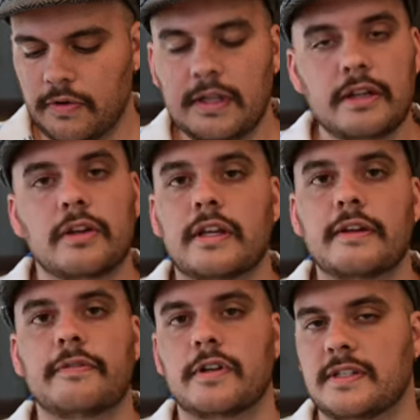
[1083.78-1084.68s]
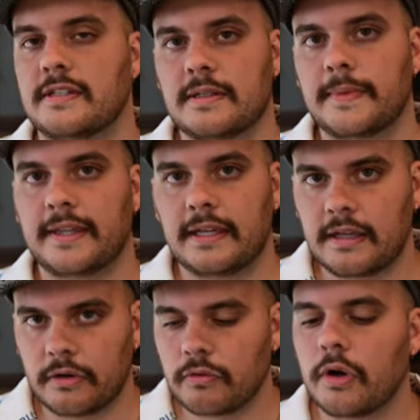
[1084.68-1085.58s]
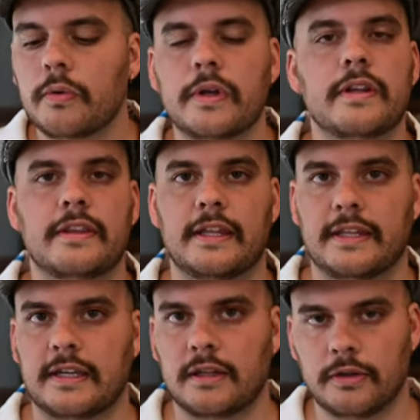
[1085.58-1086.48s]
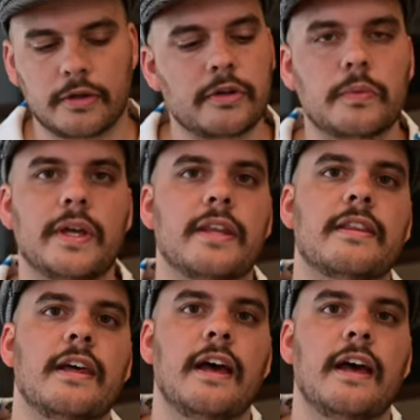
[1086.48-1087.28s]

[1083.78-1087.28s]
really looking for a system that they can grow with, that they can learn with,